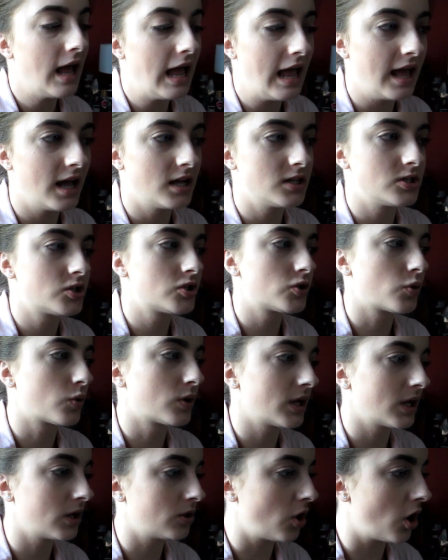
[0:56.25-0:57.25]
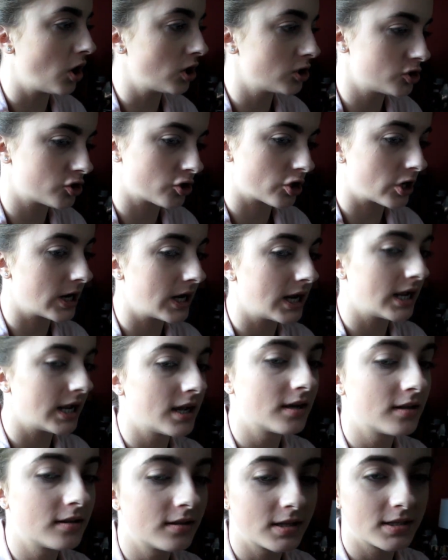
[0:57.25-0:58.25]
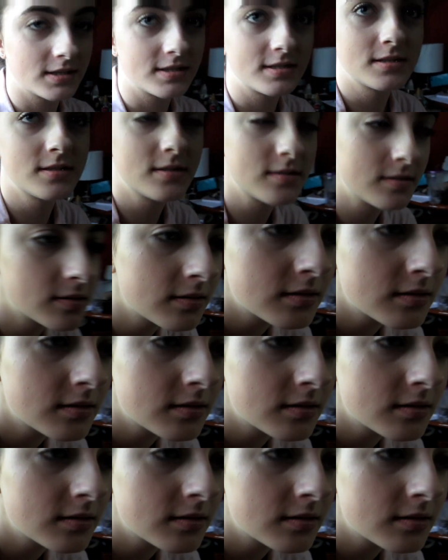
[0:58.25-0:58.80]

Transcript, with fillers: and sorting laundry. That's